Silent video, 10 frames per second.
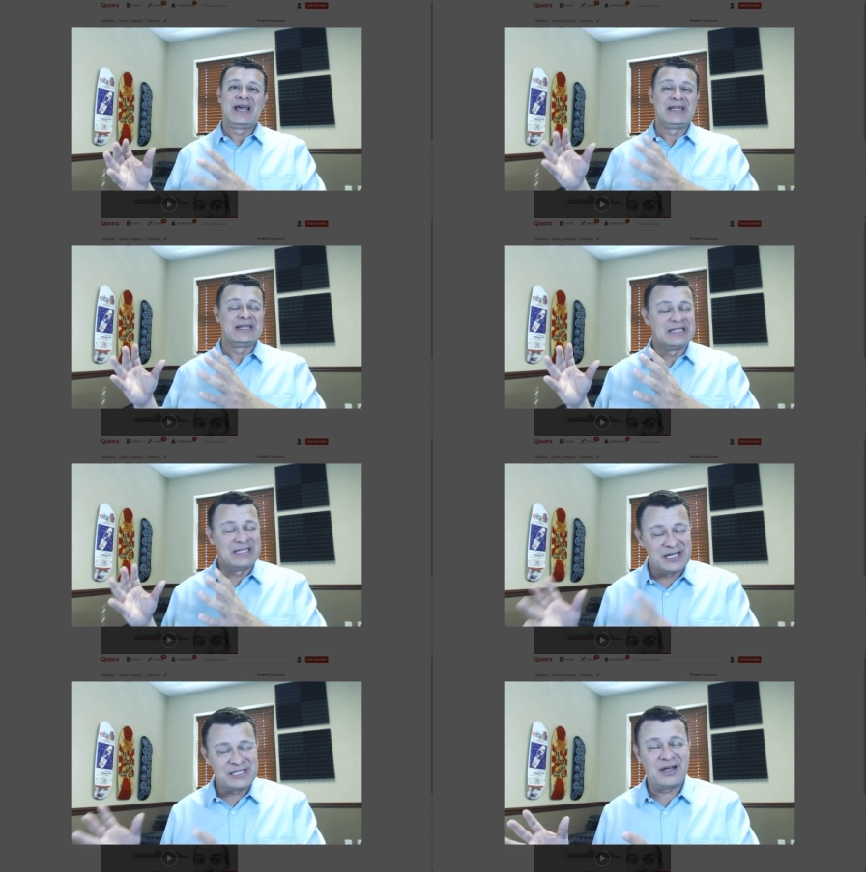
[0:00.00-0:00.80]
and it
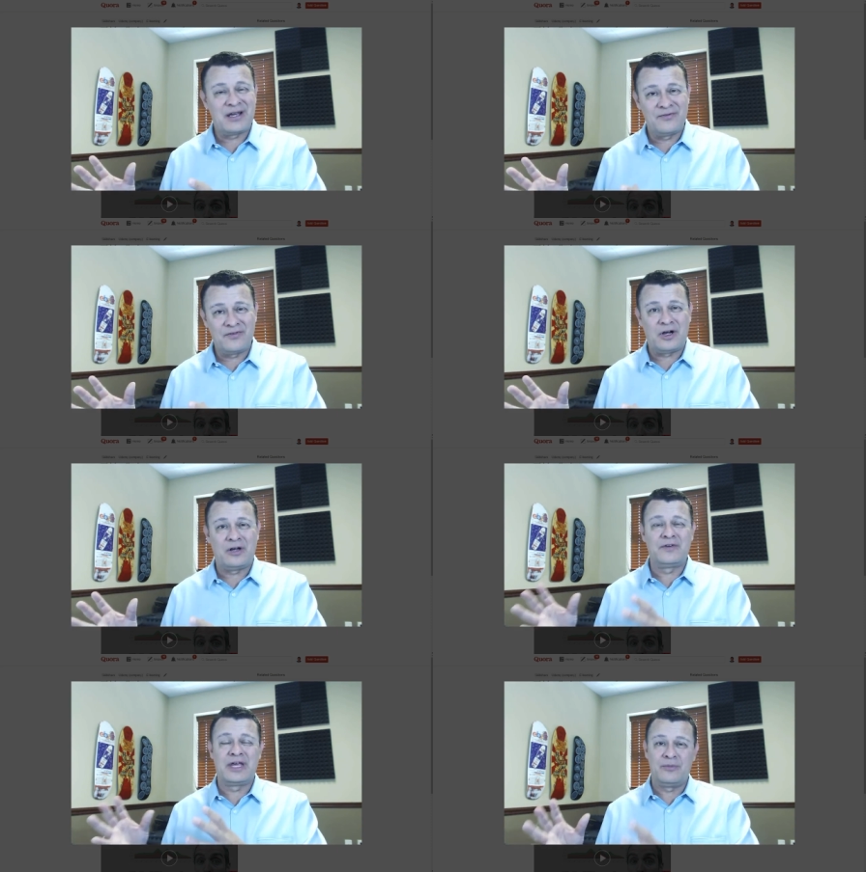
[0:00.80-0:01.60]
does not
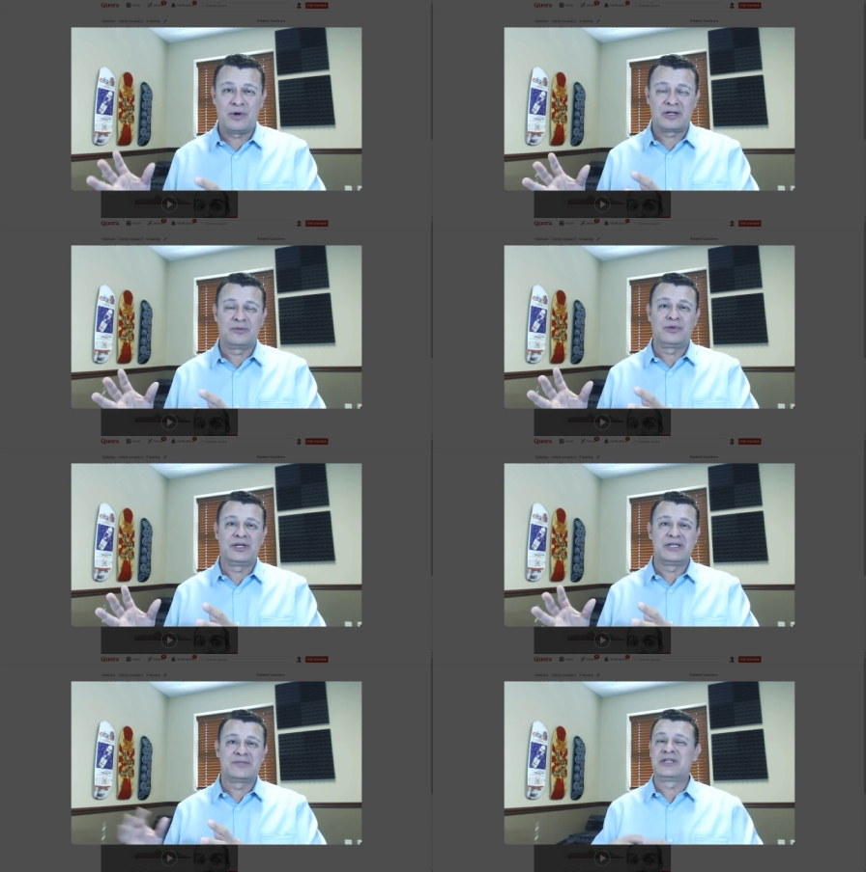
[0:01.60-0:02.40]
involve a
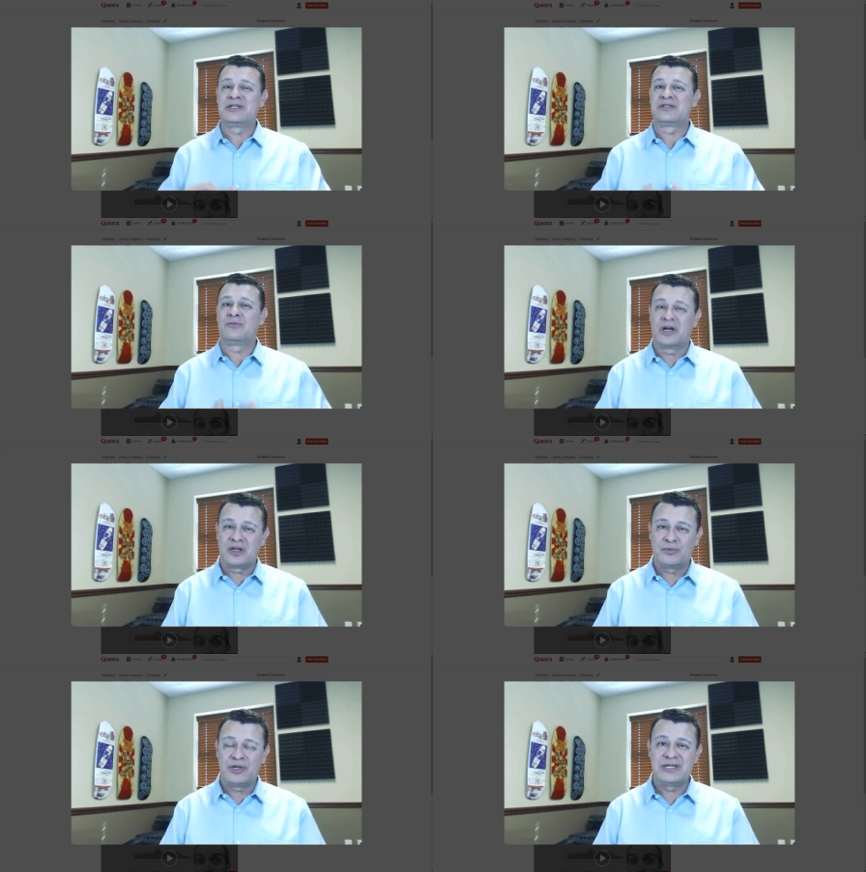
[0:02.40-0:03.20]
marketplace because a
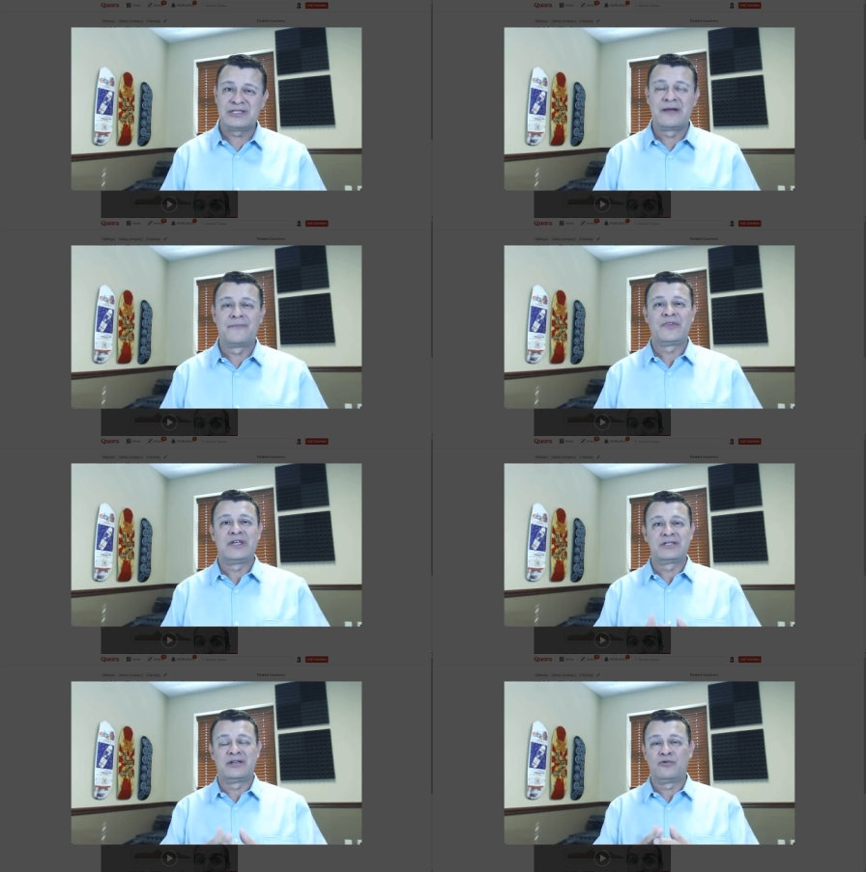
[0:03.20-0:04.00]
marketplace
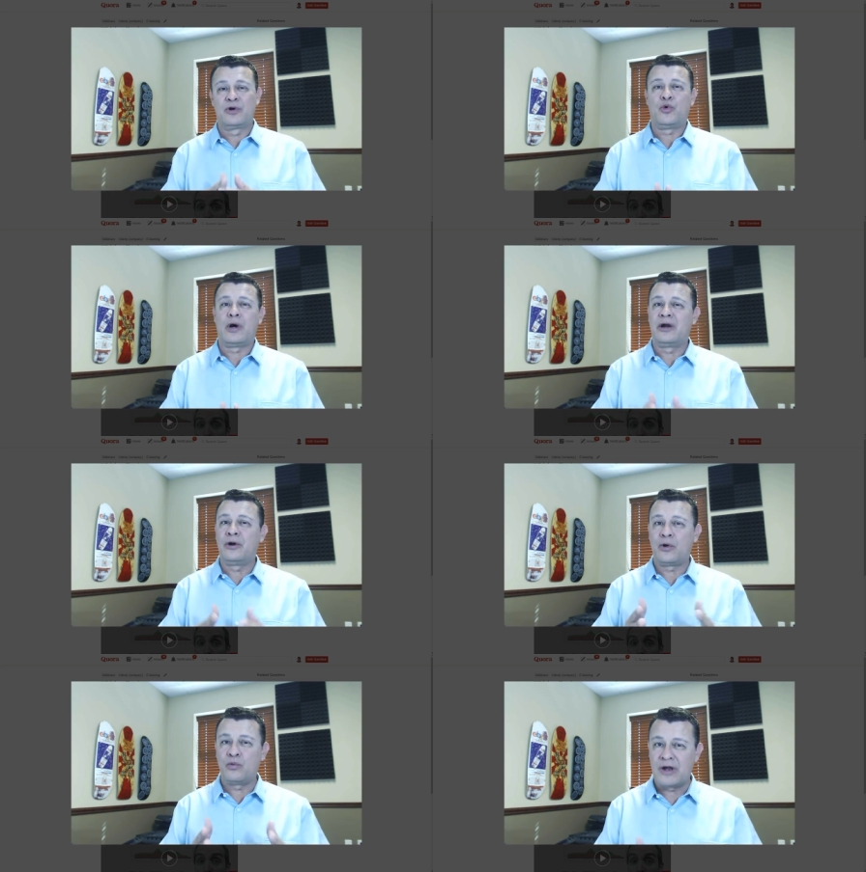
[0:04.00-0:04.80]
is going to
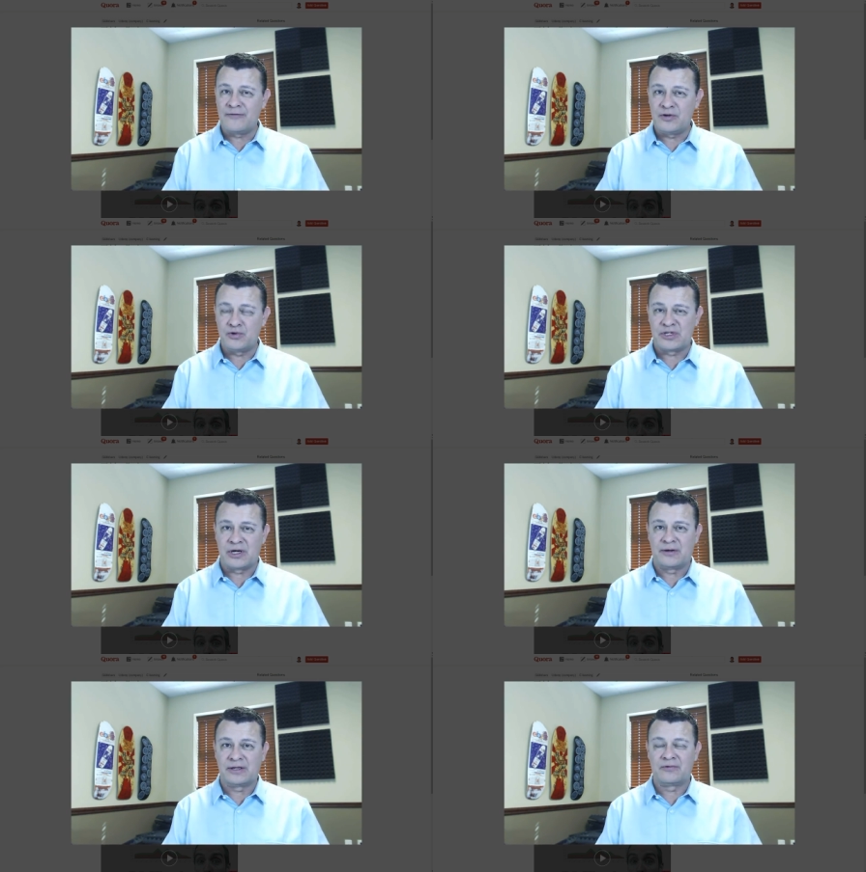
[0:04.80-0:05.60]
require revenue
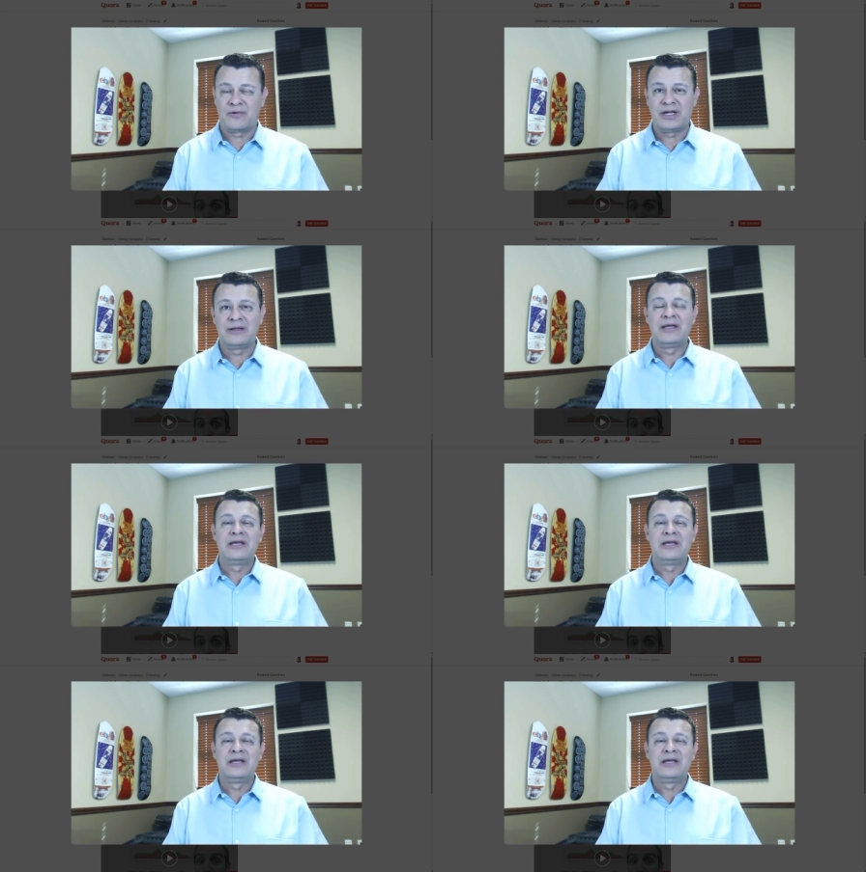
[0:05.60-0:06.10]
sharing, right?